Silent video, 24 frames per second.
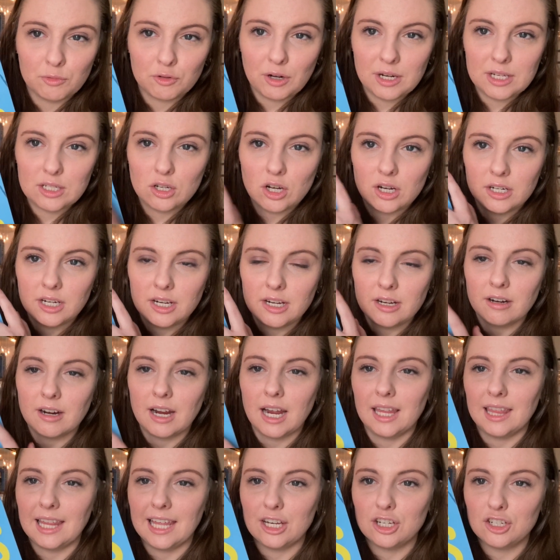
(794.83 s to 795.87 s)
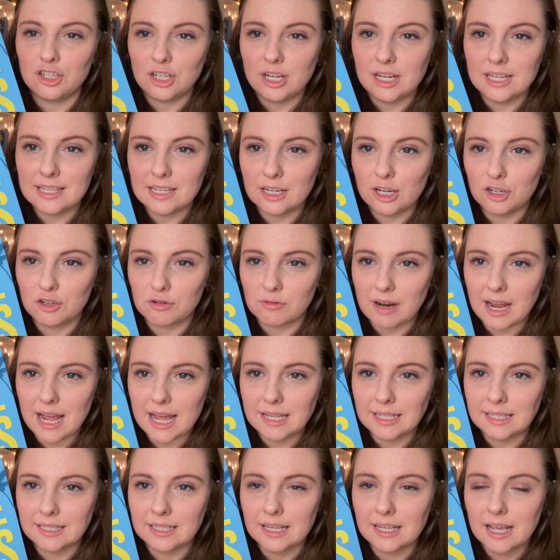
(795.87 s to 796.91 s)
trees on here and like she's in a
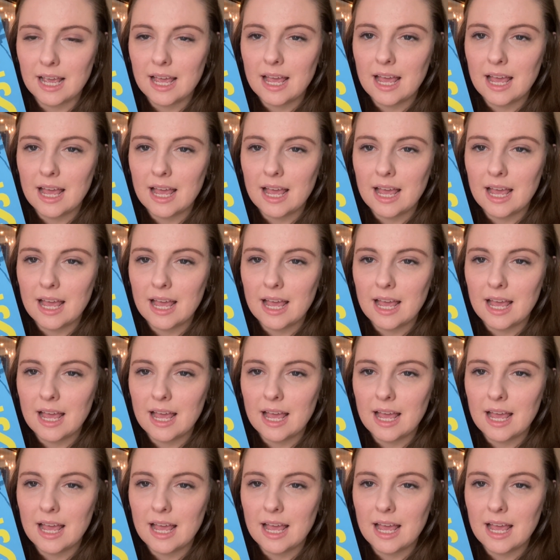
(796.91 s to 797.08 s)
dress